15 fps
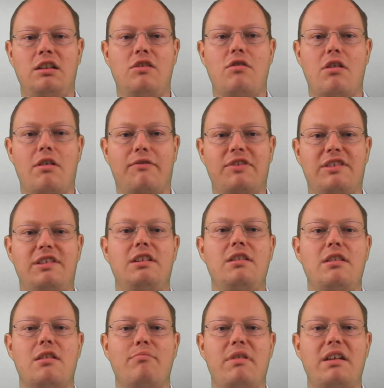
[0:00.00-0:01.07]
you have seen
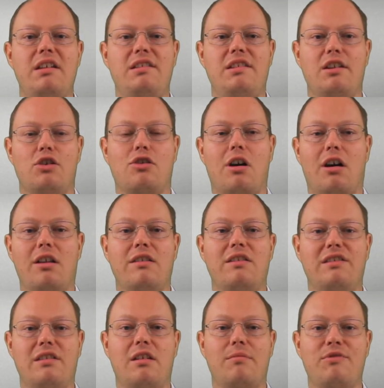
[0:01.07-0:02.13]
the basic
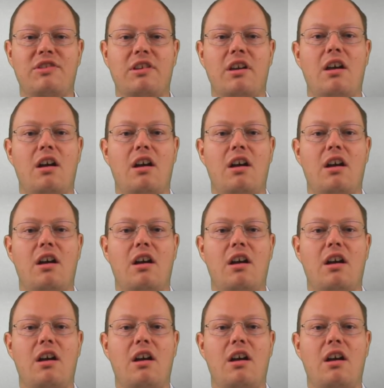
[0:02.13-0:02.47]
concepts